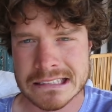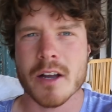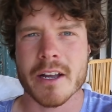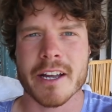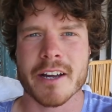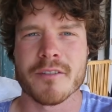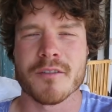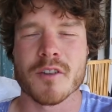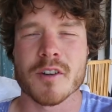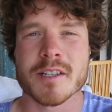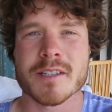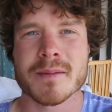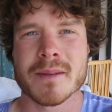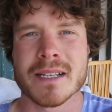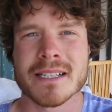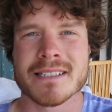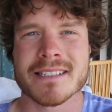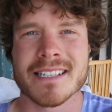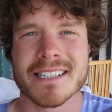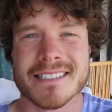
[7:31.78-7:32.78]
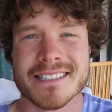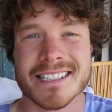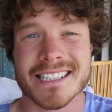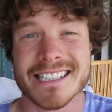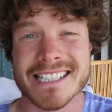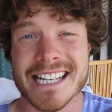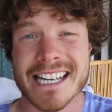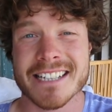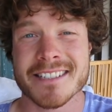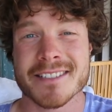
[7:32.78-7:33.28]
Okay, her voicemail says to
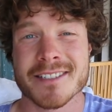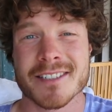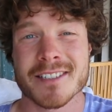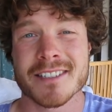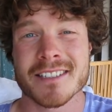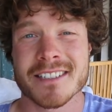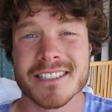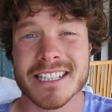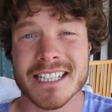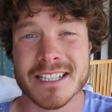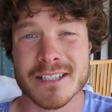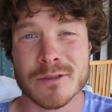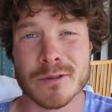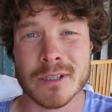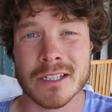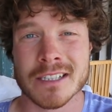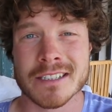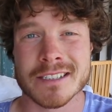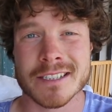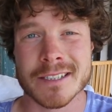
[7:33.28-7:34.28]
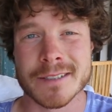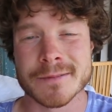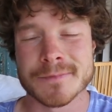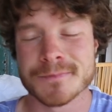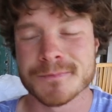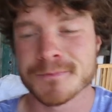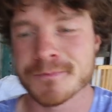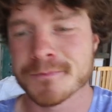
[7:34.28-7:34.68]
text her. That's what I'll do.